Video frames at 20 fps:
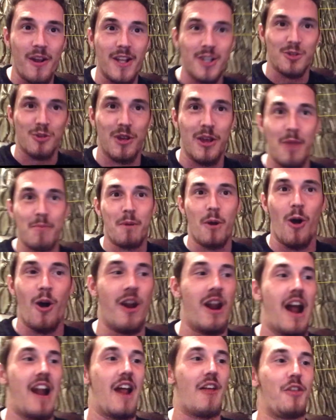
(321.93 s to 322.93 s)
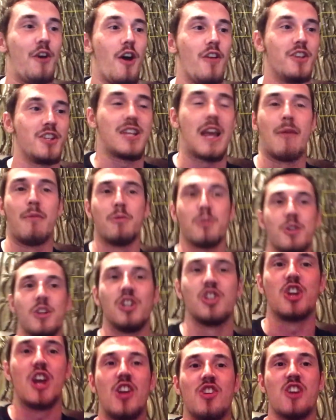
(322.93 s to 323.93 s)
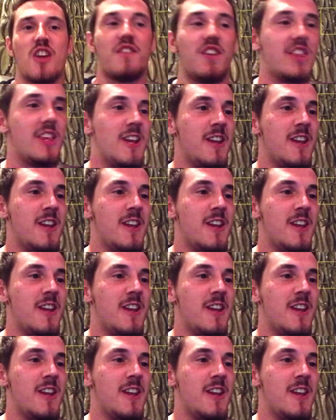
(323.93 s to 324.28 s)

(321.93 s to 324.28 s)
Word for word: is really important, and I thought this camera was going to change everything,